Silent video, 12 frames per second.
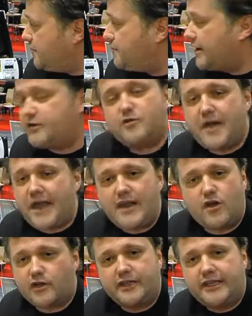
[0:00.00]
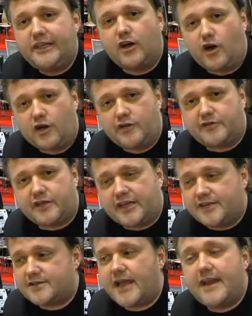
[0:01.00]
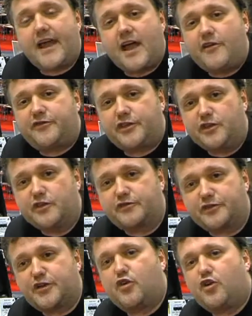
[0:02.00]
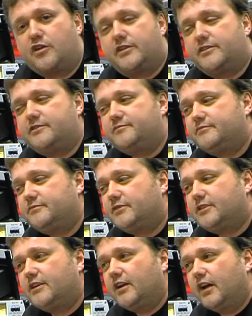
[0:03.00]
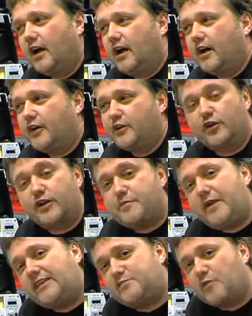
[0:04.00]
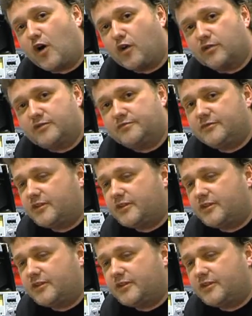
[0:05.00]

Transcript: but you may not need all of these. And after you've recorded, you're in mix mode.